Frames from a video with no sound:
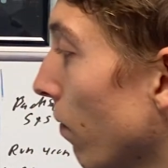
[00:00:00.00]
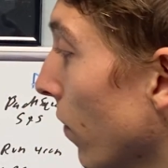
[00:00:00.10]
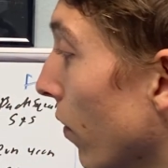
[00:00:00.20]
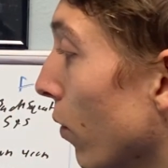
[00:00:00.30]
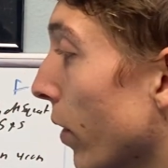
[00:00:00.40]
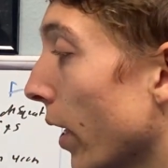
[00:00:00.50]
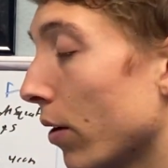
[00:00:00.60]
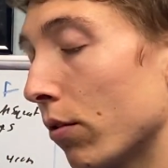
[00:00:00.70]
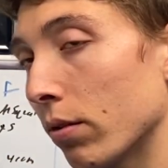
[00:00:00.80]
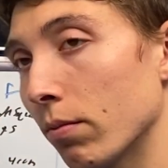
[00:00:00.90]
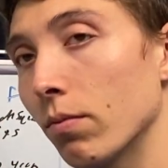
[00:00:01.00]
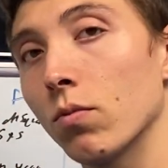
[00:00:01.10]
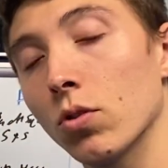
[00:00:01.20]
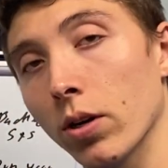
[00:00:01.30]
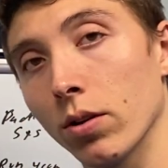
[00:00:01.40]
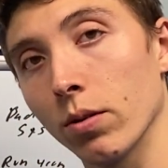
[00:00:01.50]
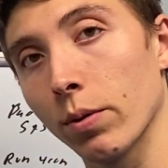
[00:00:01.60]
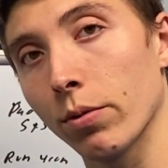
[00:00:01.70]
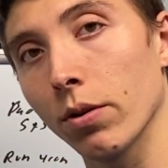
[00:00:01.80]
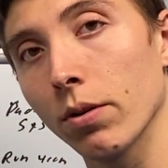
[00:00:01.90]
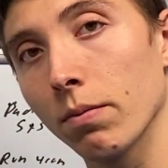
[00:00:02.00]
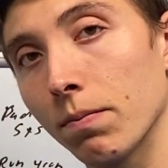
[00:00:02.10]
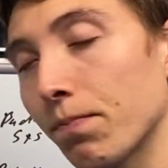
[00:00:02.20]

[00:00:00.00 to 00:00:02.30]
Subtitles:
If you can do them, try and do them unbroken.